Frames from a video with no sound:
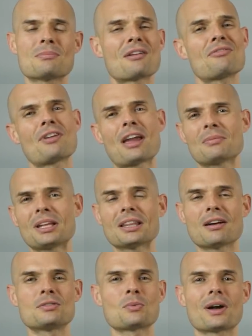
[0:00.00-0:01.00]
My family
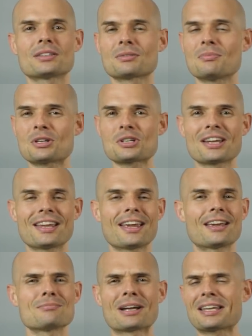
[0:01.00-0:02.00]
loved West
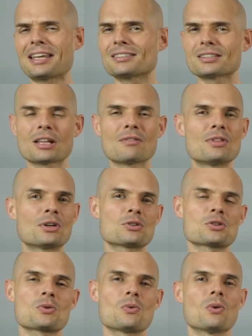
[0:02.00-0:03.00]
Michigan. My kids loved their
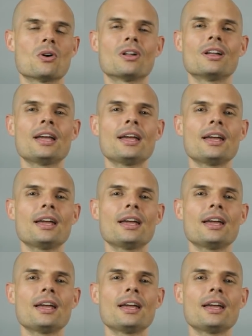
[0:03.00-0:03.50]
school.